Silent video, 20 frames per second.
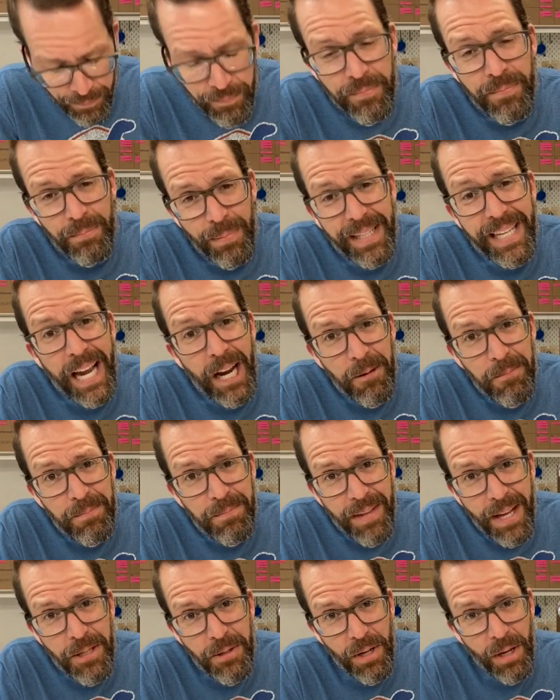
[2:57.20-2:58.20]
But yeah,
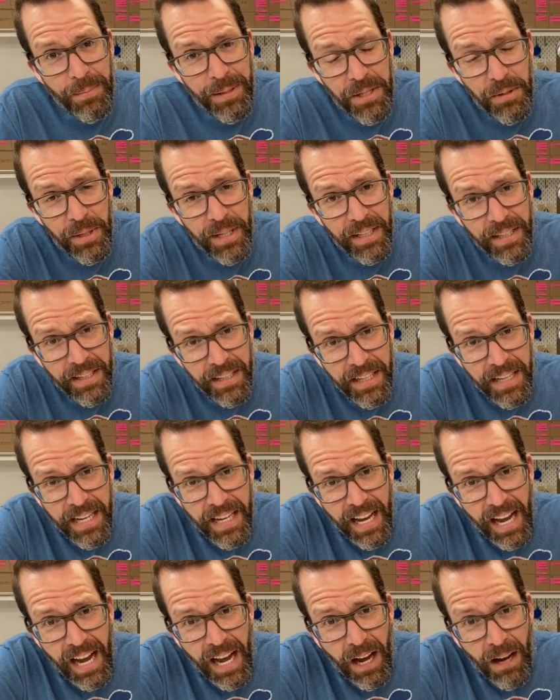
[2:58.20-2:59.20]
that's what I'll be doing
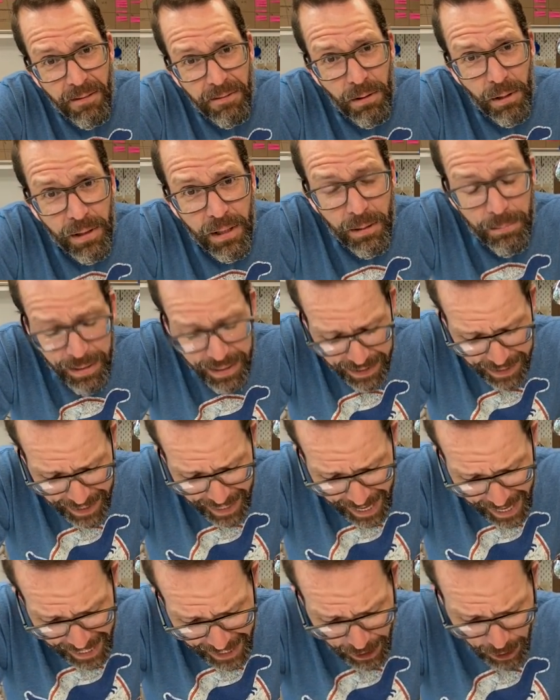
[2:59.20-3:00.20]
for a little bit
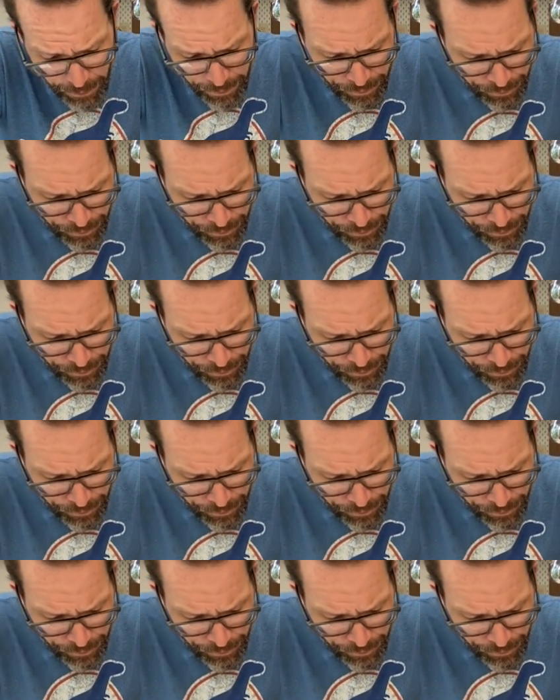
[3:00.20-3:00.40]
today.